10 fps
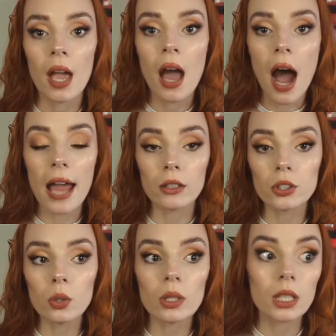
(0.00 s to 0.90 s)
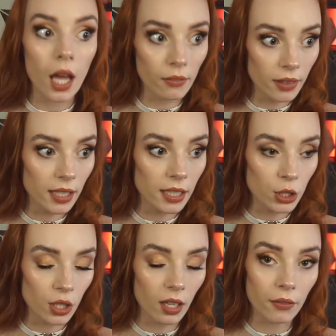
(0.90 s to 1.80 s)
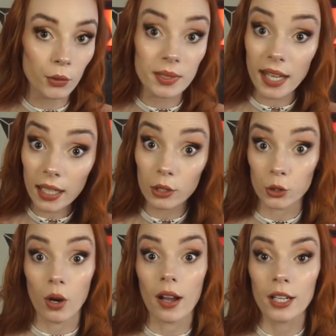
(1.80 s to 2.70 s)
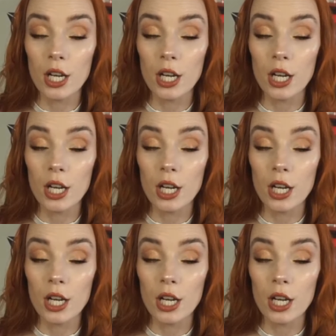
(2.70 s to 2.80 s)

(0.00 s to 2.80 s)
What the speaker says: I also loved the addition of the Recyclotron.